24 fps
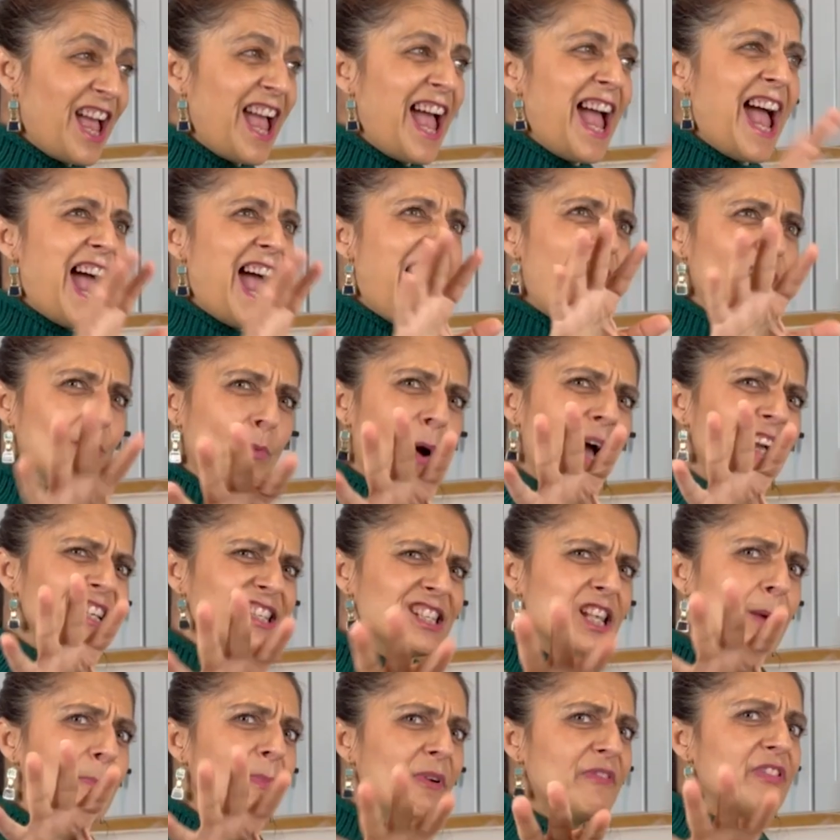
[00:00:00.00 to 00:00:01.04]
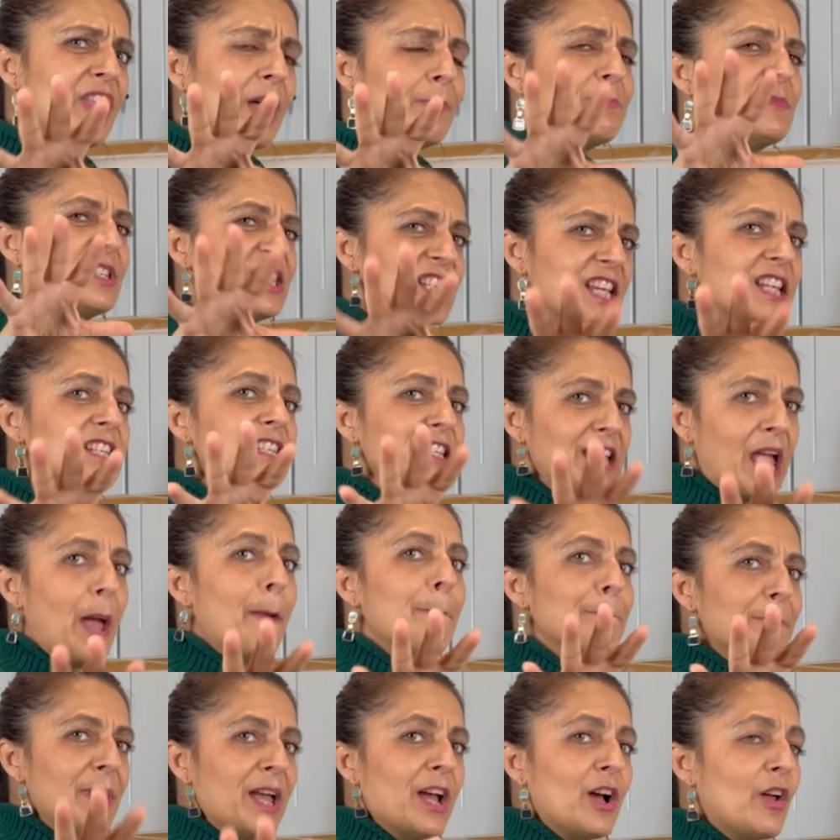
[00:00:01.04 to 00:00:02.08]
and why some of them did get
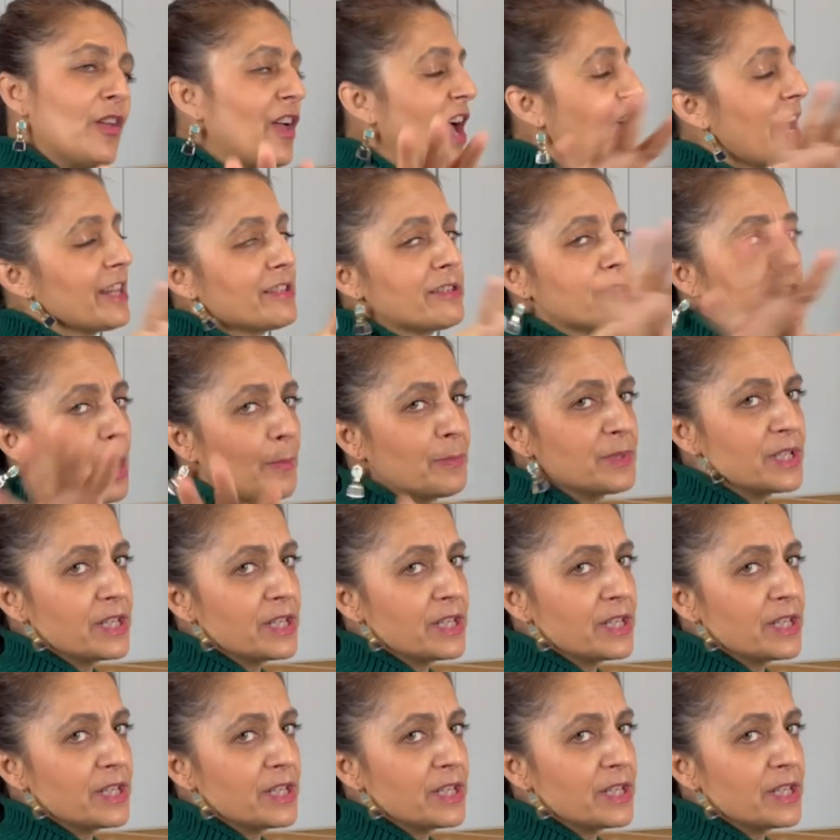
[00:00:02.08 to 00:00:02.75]
bail and some did